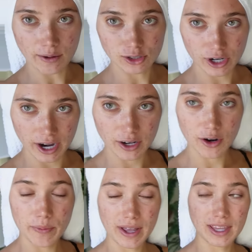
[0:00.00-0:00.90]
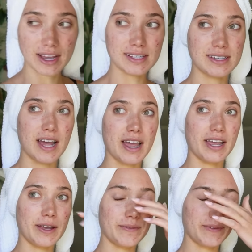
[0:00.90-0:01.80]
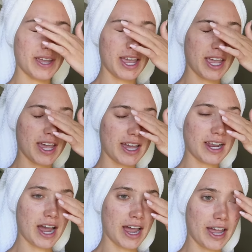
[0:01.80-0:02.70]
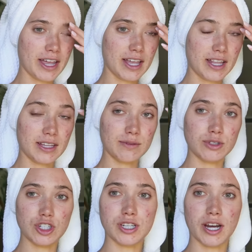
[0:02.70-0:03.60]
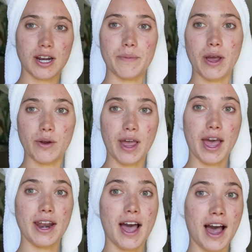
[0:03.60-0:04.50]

I was trying to go to bed last night and I was just getting in my own head.